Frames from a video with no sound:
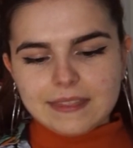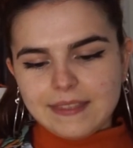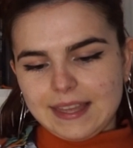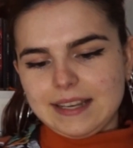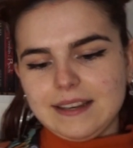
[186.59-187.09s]

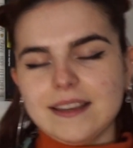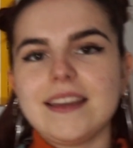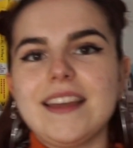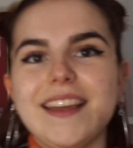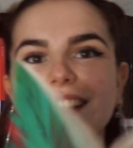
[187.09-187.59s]
Then,
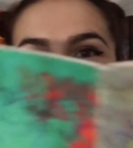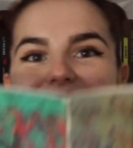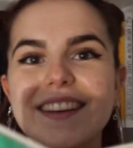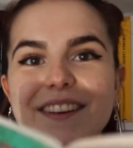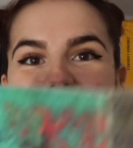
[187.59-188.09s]

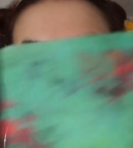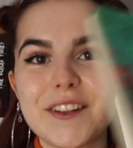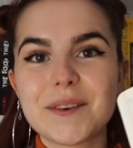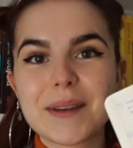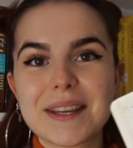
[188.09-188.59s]
and
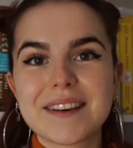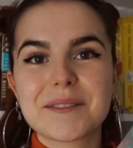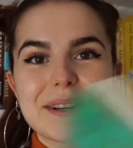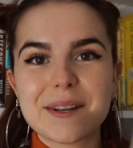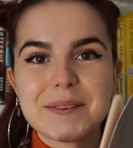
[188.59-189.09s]
following
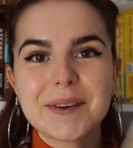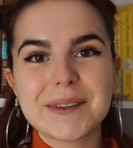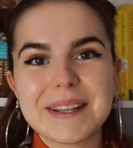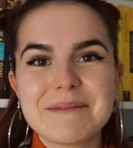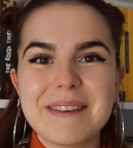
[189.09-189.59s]
what I
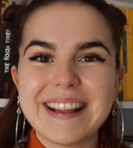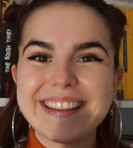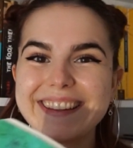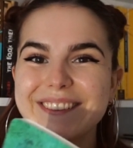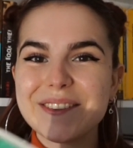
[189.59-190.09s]
wrote in my
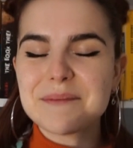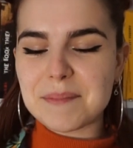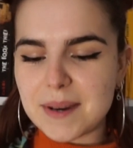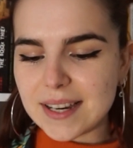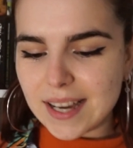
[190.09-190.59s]
little notebook,